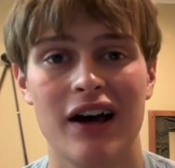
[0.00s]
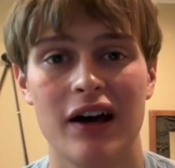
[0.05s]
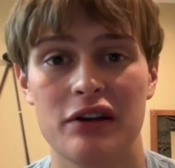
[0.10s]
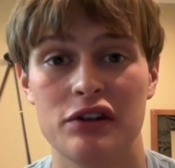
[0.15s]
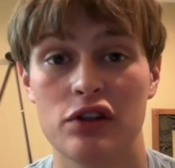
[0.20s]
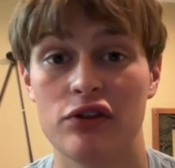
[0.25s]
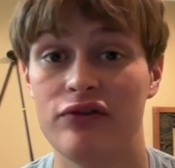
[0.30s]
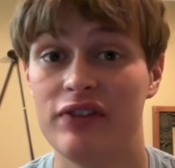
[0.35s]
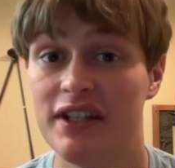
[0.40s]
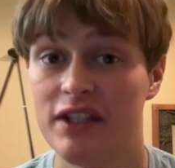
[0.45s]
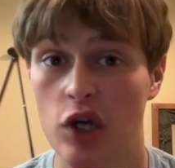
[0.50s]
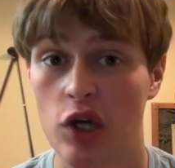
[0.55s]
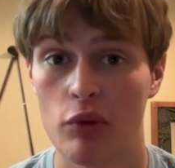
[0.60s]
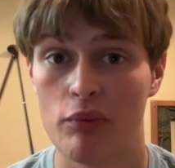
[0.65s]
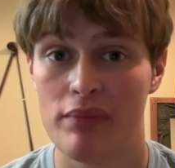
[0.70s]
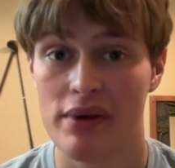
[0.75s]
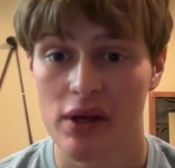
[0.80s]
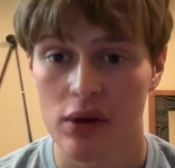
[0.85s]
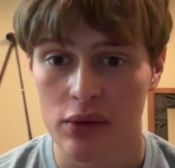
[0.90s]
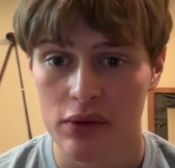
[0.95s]
to veto
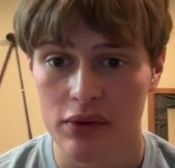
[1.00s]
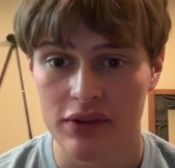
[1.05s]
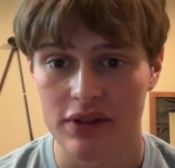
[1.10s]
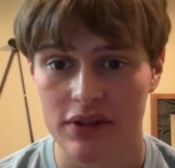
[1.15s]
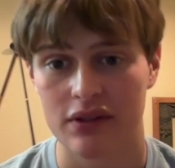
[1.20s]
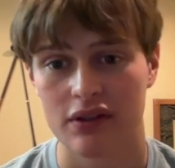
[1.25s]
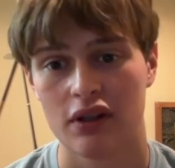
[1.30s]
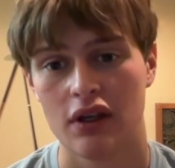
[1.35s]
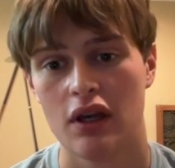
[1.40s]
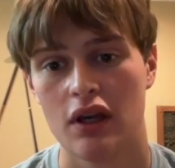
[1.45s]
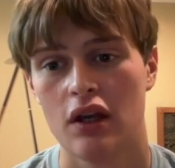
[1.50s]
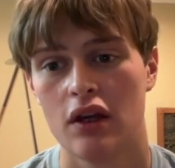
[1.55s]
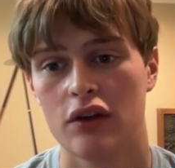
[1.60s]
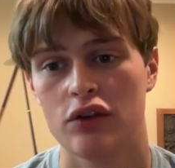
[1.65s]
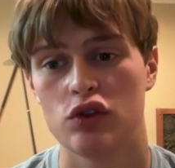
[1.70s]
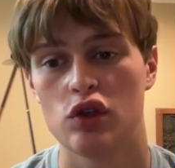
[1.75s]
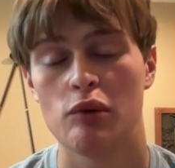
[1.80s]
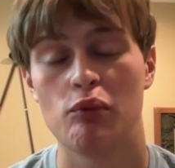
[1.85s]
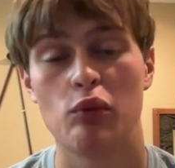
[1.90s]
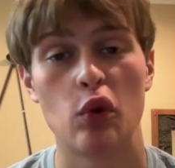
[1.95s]
bills,
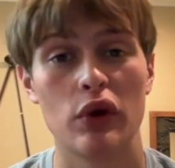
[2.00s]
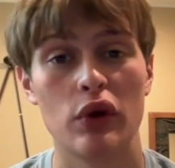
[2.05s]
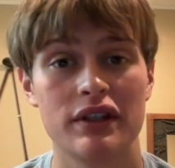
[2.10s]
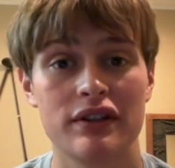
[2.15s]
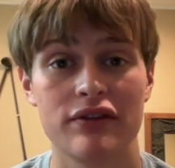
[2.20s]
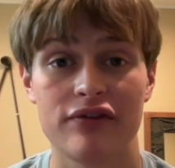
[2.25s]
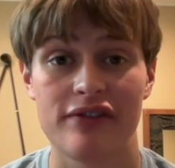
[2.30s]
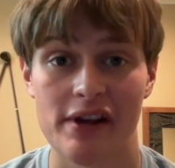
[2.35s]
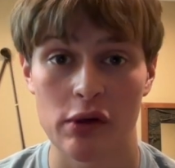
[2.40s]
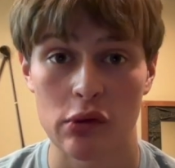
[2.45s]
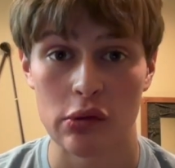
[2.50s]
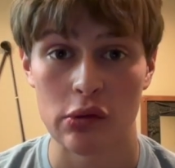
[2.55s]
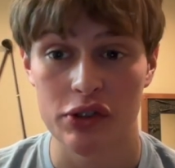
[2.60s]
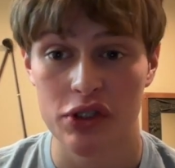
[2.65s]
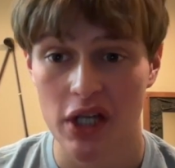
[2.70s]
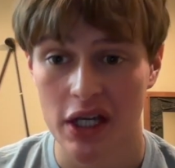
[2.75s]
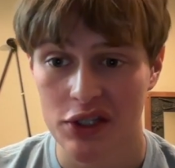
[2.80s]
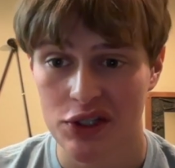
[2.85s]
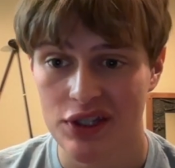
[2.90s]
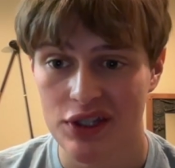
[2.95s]
to appoint federal
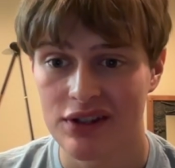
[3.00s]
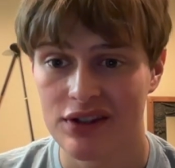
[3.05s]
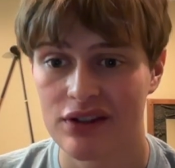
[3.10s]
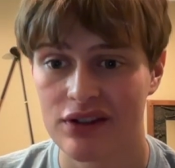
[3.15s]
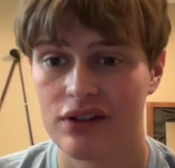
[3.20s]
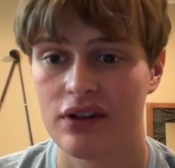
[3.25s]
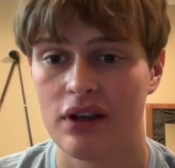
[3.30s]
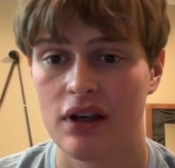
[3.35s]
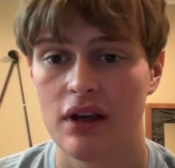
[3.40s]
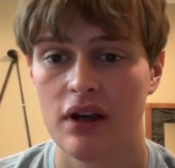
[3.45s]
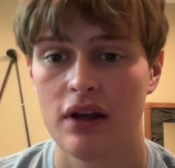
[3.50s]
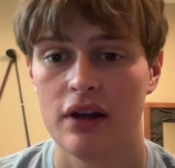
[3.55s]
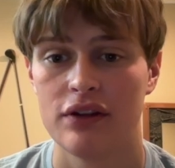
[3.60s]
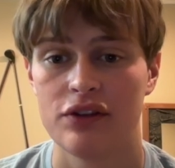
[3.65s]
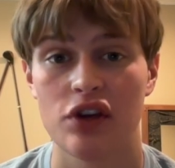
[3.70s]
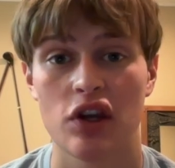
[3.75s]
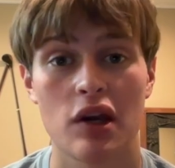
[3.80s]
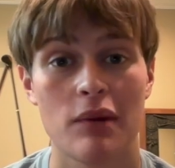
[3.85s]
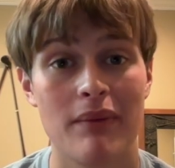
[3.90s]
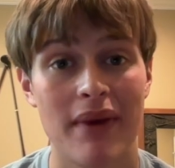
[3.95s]
judges,
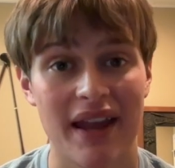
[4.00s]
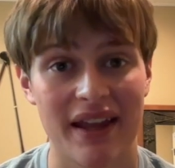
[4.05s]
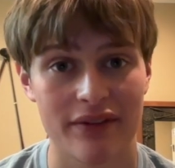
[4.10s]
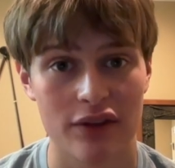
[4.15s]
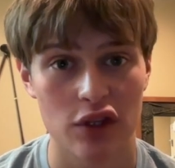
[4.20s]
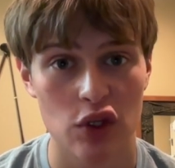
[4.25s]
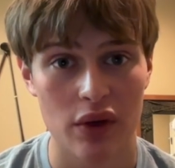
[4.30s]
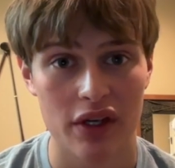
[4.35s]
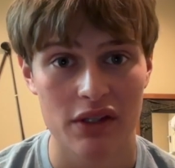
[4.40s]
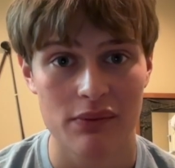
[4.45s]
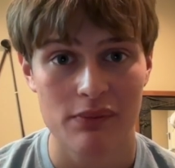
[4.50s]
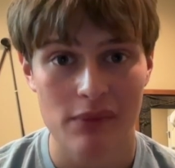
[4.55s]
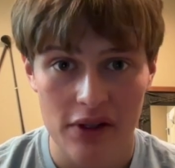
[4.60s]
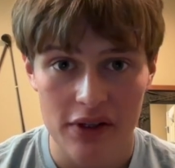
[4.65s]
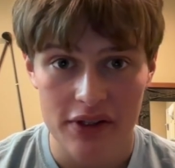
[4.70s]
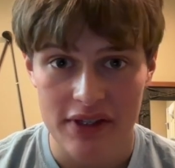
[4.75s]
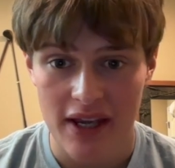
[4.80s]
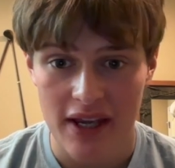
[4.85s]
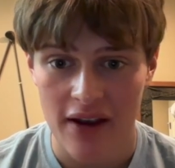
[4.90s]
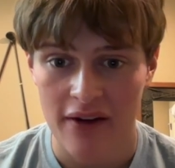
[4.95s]
to command the U.S.
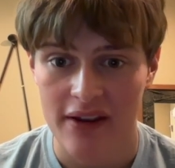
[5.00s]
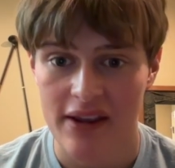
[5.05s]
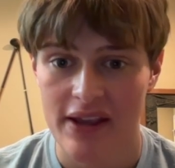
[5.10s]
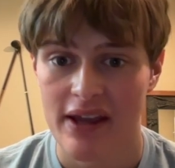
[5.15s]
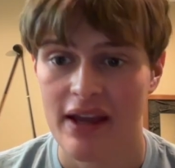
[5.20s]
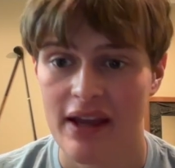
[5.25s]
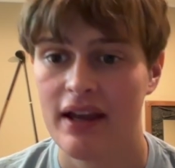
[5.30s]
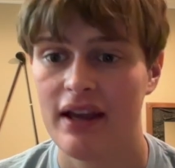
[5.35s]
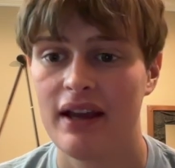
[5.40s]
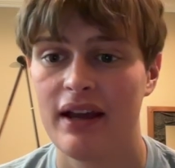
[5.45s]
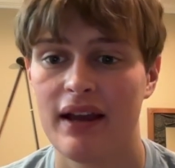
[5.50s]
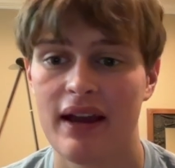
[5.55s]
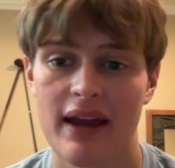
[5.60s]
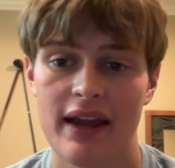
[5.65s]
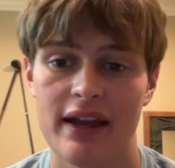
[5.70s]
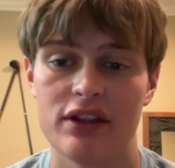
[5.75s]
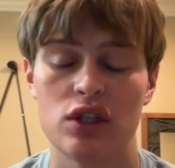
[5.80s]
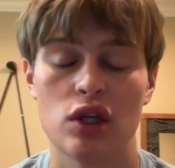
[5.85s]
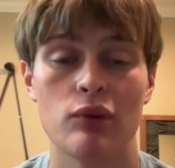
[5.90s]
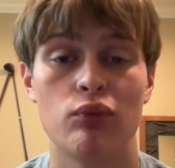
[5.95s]
military,
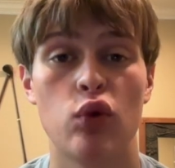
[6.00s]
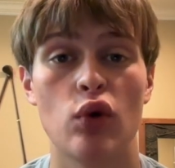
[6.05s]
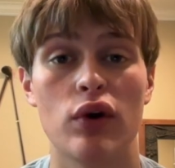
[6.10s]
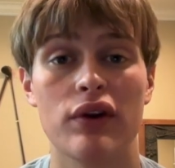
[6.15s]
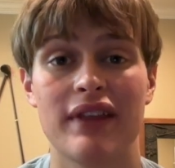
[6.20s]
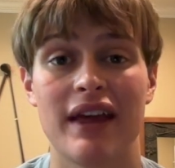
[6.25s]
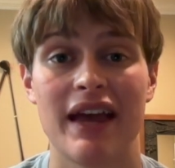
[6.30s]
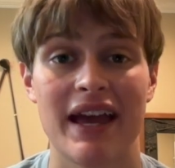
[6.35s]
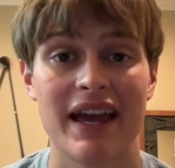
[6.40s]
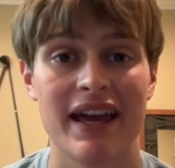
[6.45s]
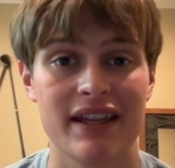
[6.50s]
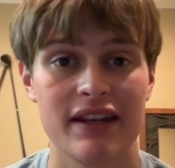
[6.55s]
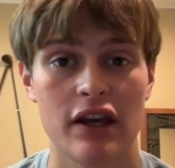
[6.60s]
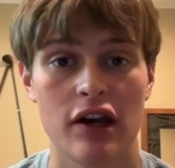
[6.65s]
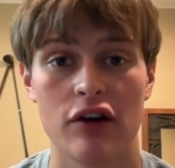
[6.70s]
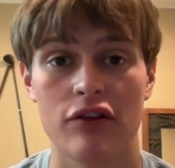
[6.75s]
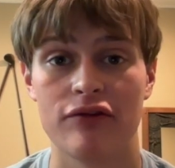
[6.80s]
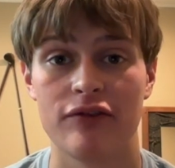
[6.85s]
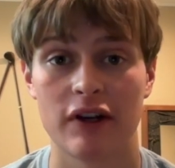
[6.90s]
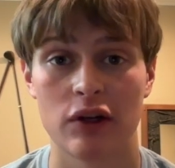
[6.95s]
and to appoint the head
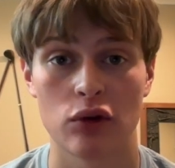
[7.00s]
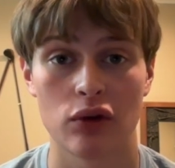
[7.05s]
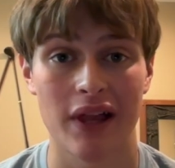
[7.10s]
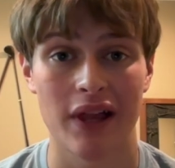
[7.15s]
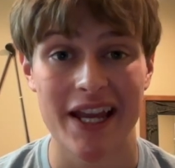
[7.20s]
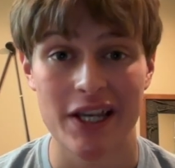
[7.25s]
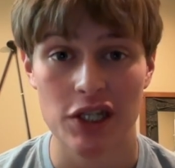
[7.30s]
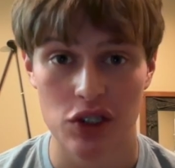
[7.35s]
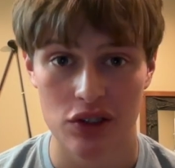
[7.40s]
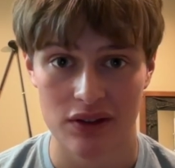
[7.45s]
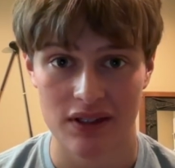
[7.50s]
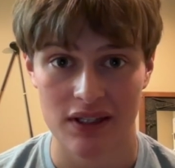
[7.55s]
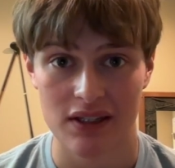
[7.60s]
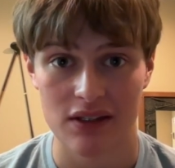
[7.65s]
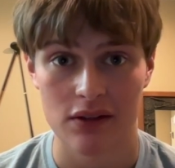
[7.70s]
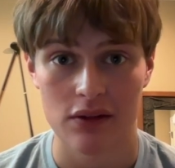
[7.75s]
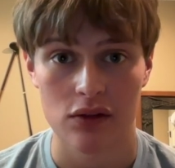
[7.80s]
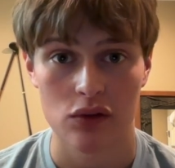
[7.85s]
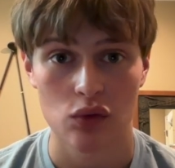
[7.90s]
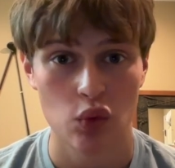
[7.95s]
of federal
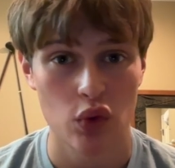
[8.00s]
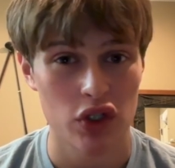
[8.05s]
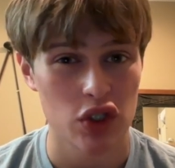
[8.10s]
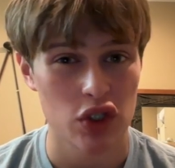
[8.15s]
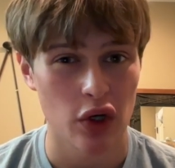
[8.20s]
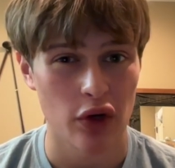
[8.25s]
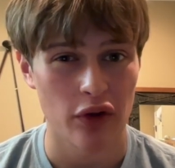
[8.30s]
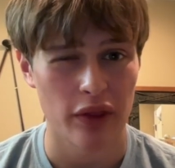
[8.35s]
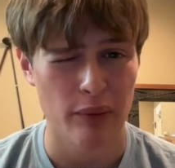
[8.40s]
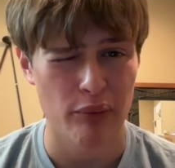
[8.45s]
agencies, which are the